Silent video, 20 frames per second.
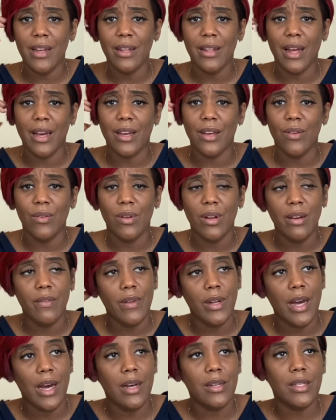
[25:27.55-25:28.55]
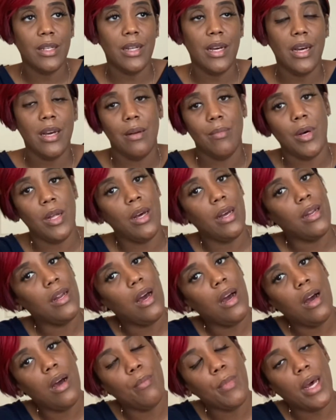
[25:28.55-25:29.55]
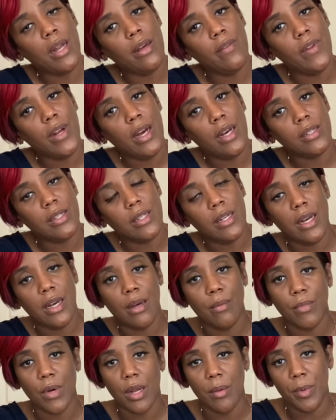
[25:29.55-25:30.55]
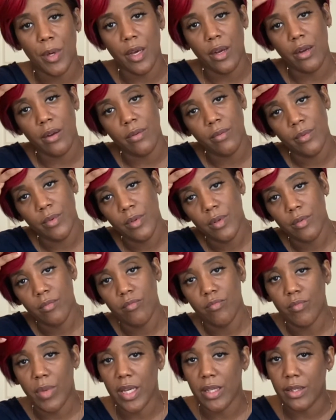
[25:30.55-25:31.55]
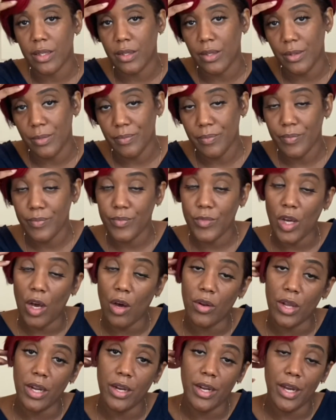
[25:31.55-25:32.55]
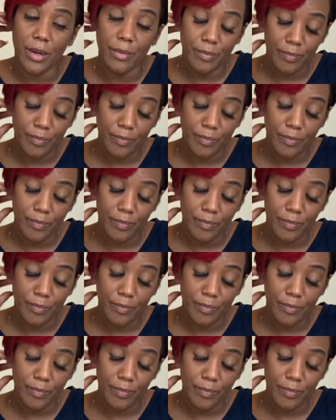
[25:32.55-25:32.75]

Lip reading: Like, you leaving the house today?" And I'm all like, "No, I'm not leaving the house today. I'm gonna be here, basically, all day today."